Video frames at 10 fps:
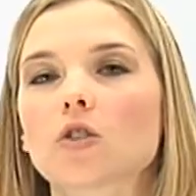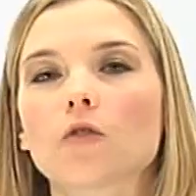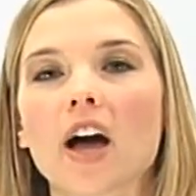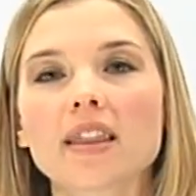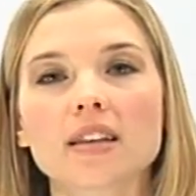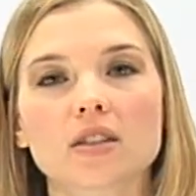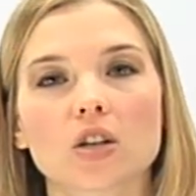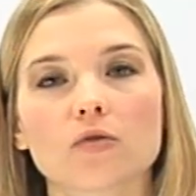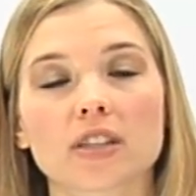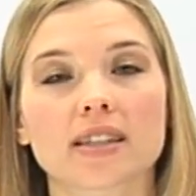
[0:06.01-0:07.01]
To find the
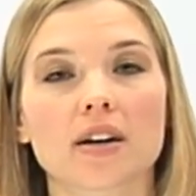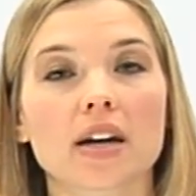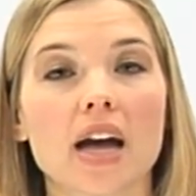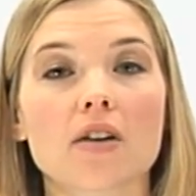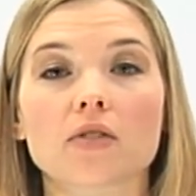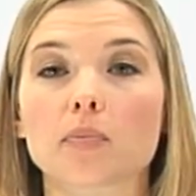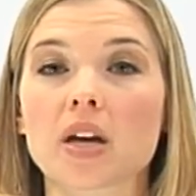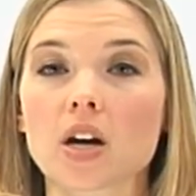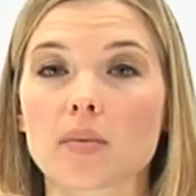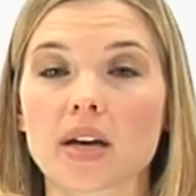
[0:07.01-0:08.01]
surface area of a
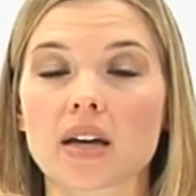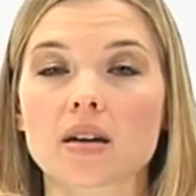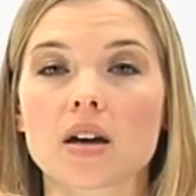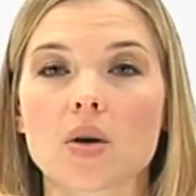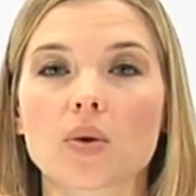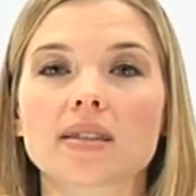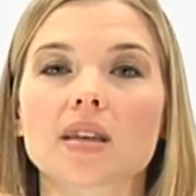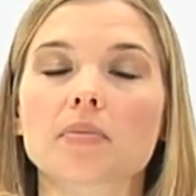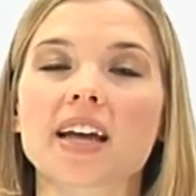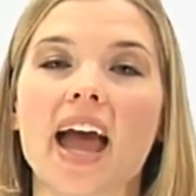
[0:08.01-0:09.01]
pyramid, we
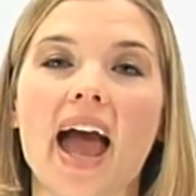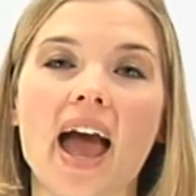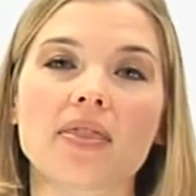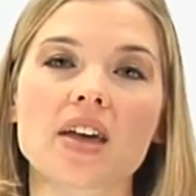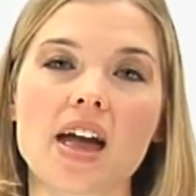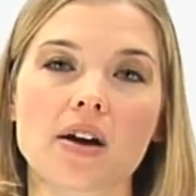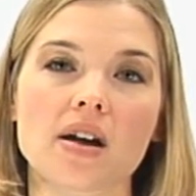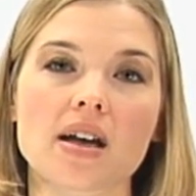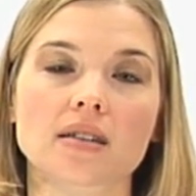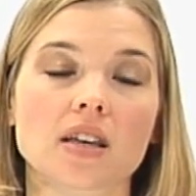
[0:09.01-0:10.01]
simply add the
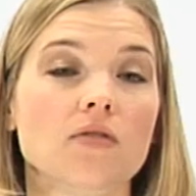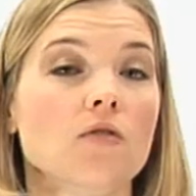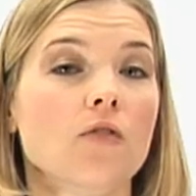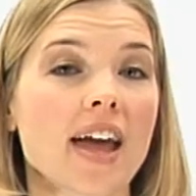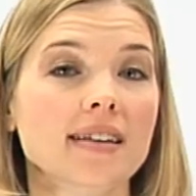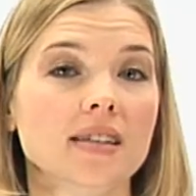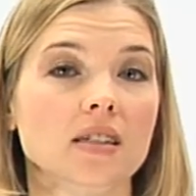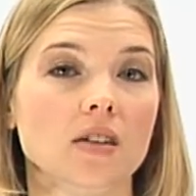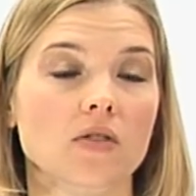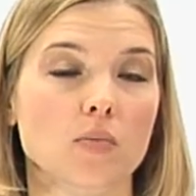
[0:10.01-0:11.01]
areas of the
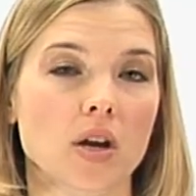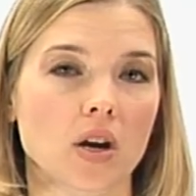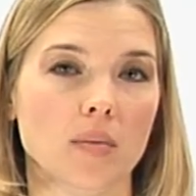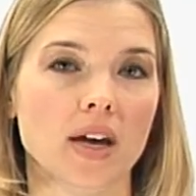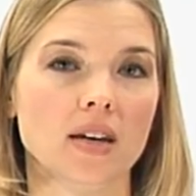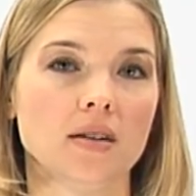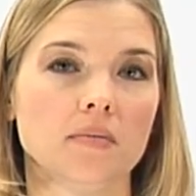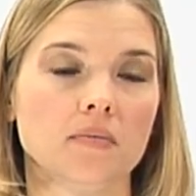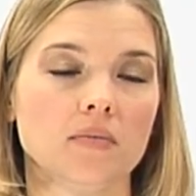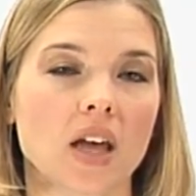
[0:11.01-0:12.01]
faces of the pyramid.
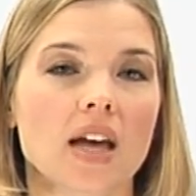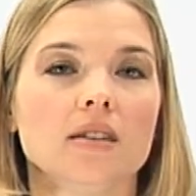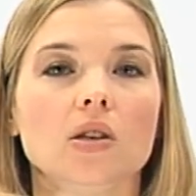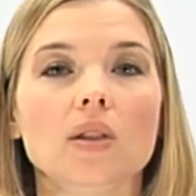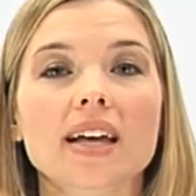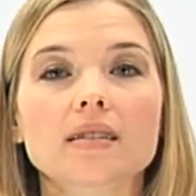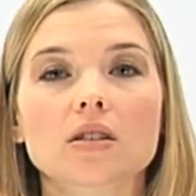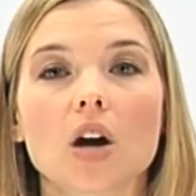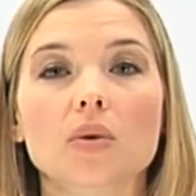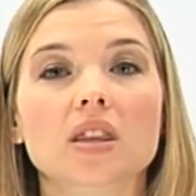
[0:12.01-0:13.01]
So let's
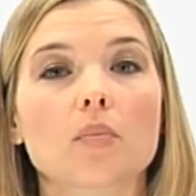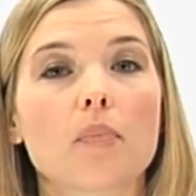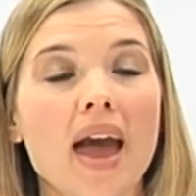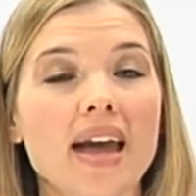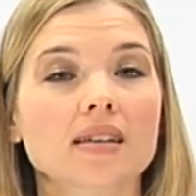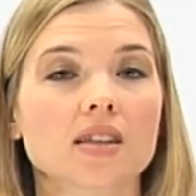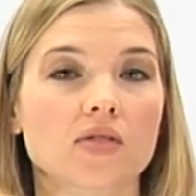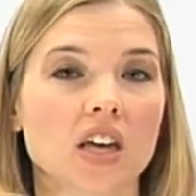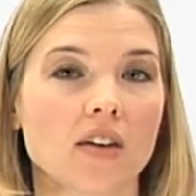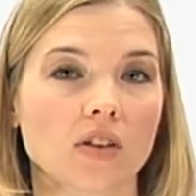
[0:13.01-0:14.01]
start with the base of
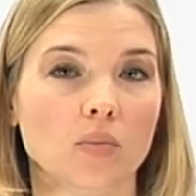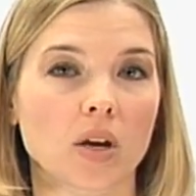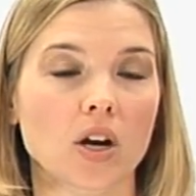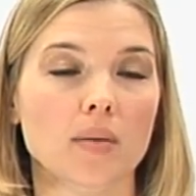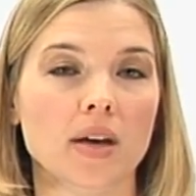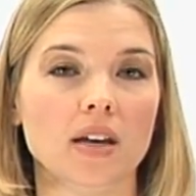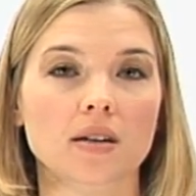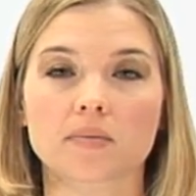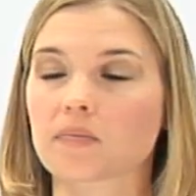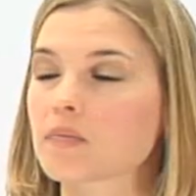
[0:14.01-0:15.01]
the given pyramid.